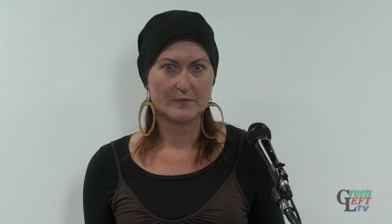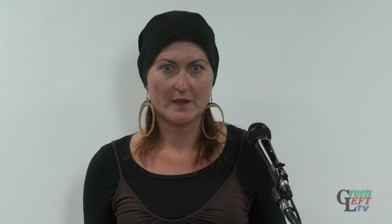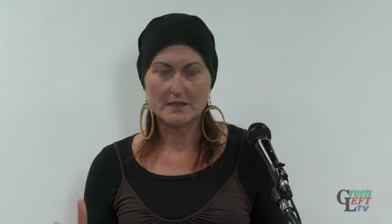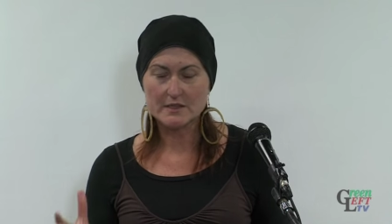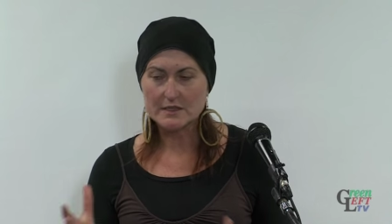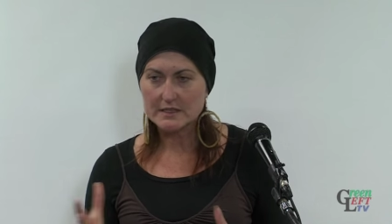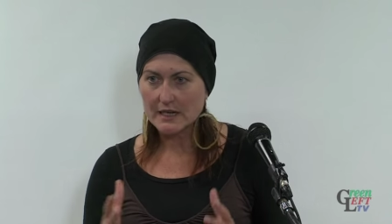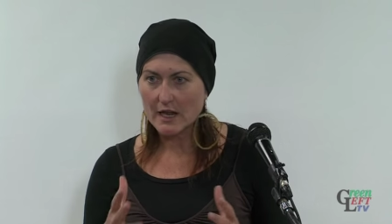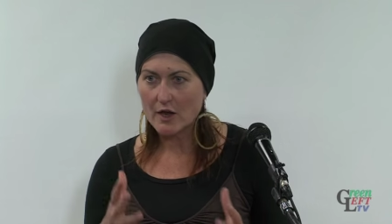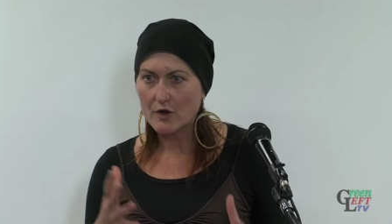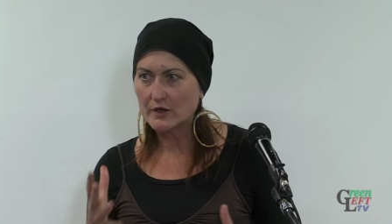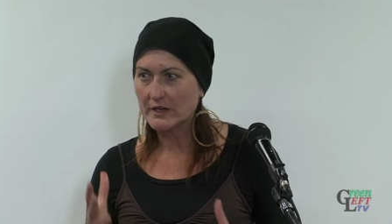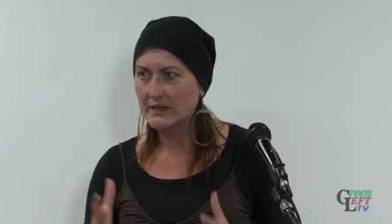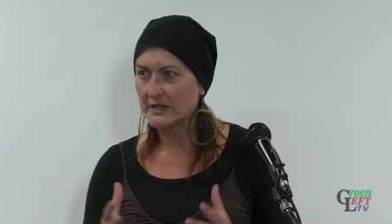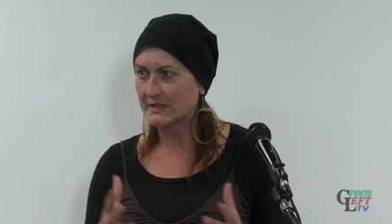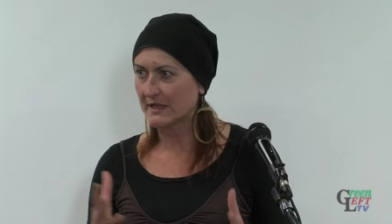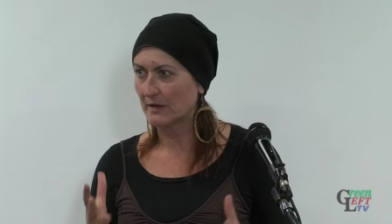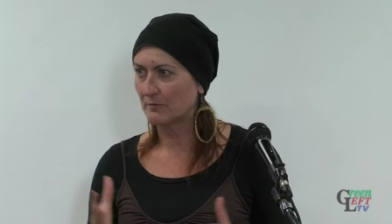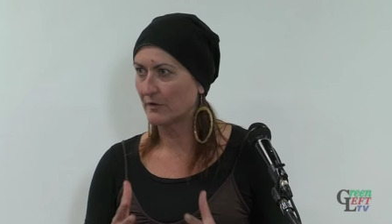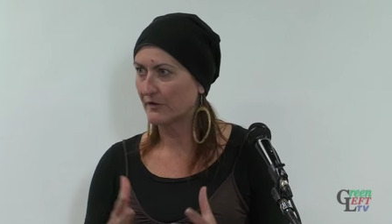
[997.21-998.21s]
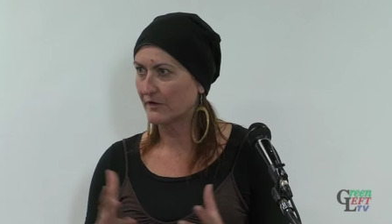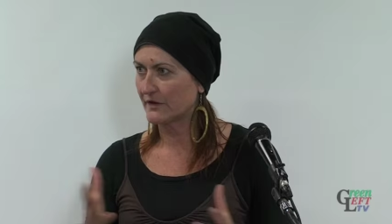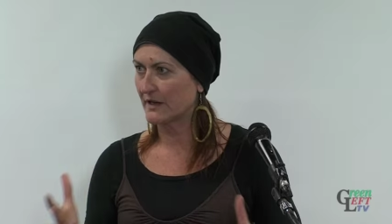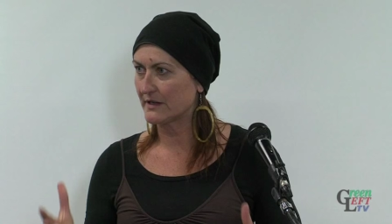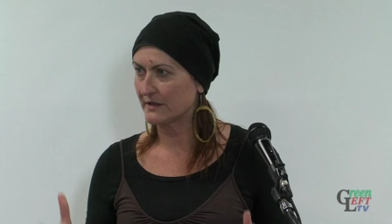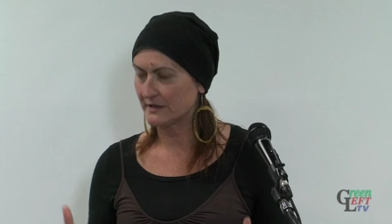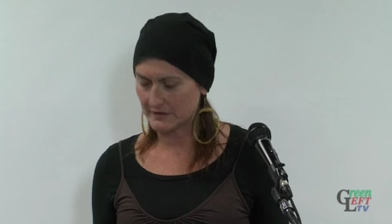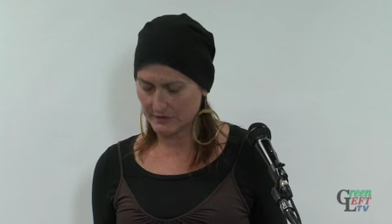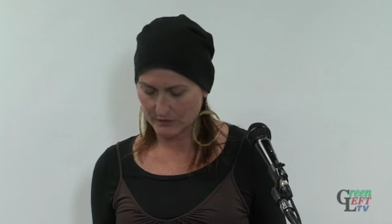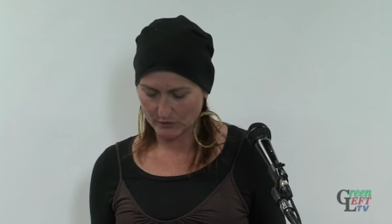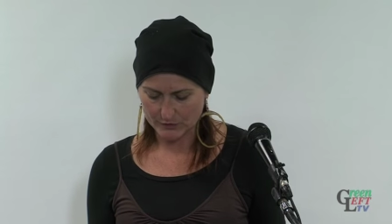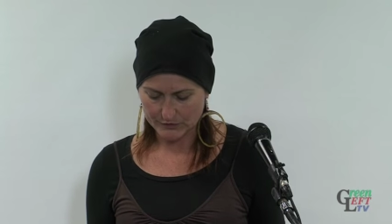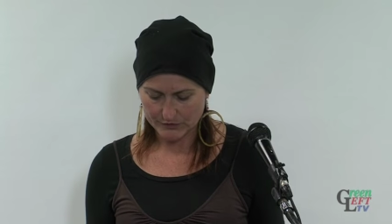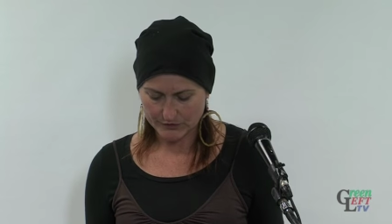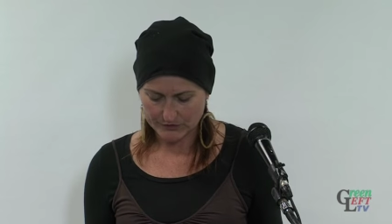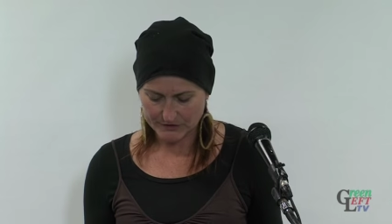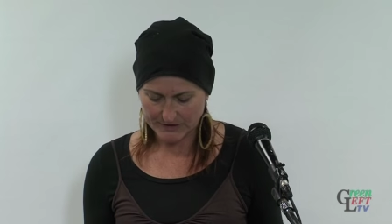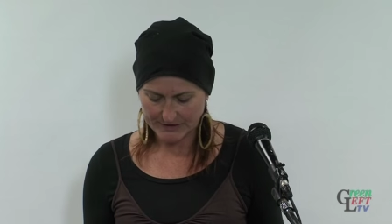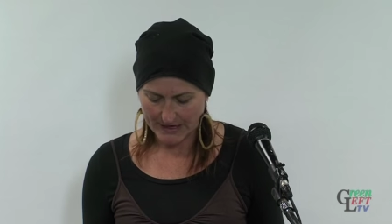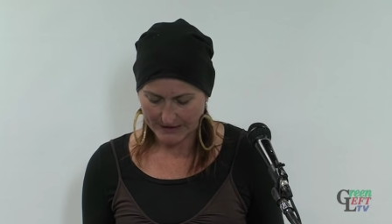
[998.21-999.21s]
and slowly some of this is
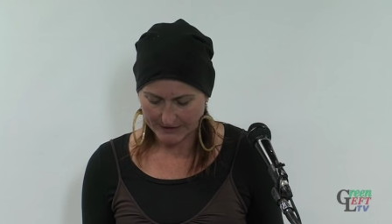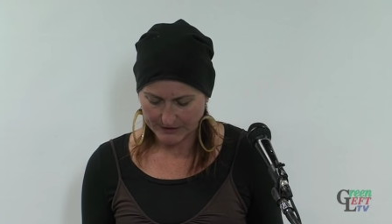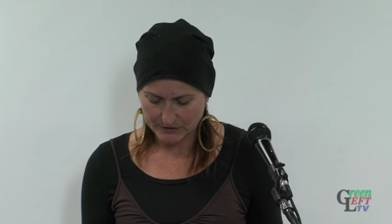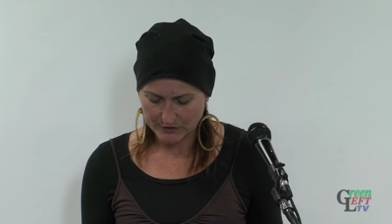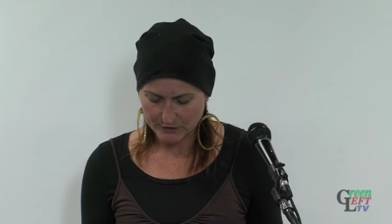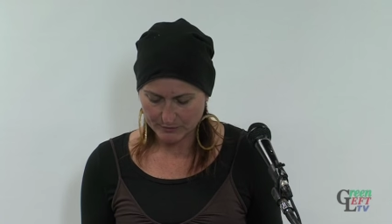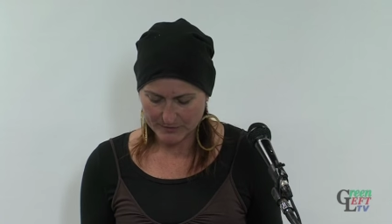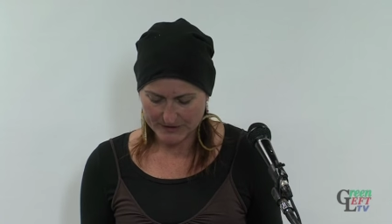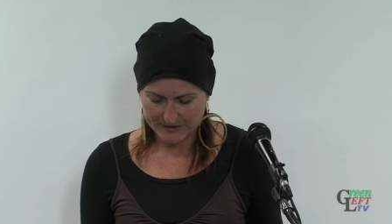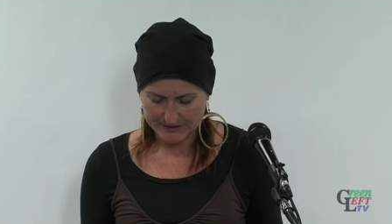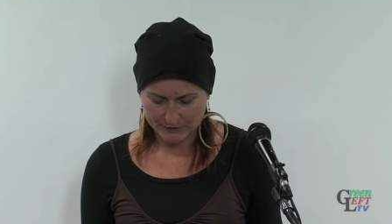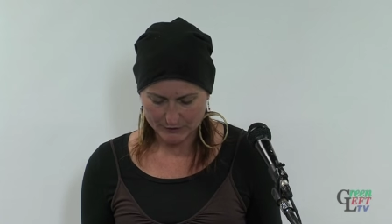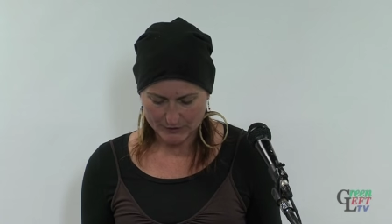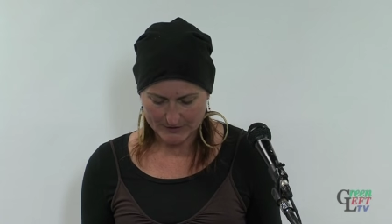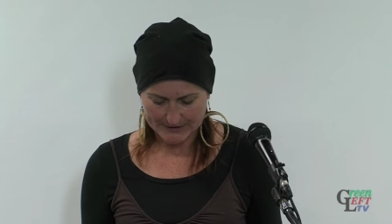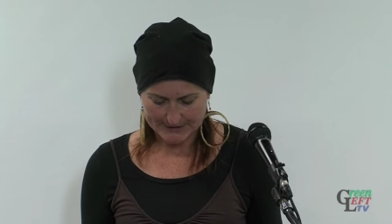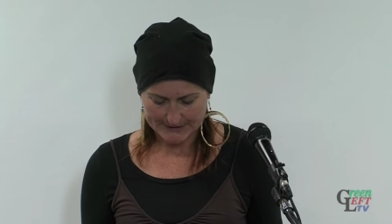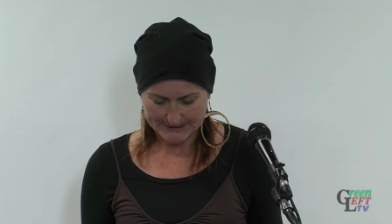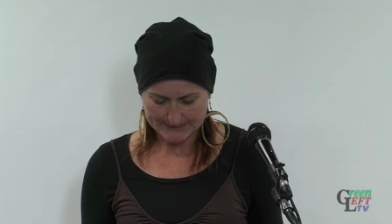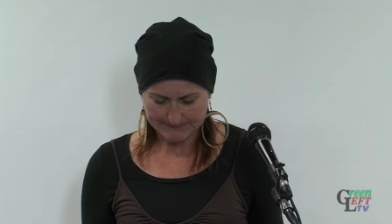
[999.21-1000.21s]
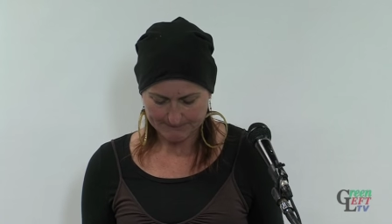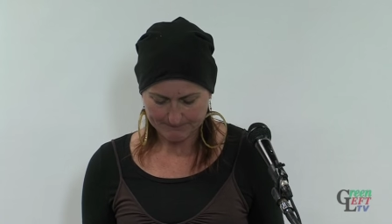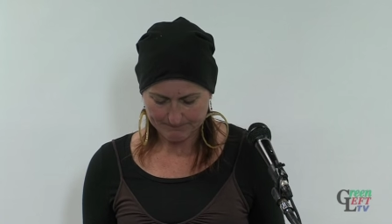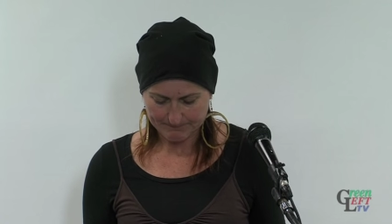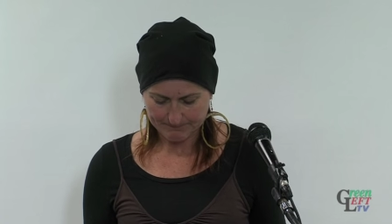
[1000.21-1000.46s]
also starting to be addressed.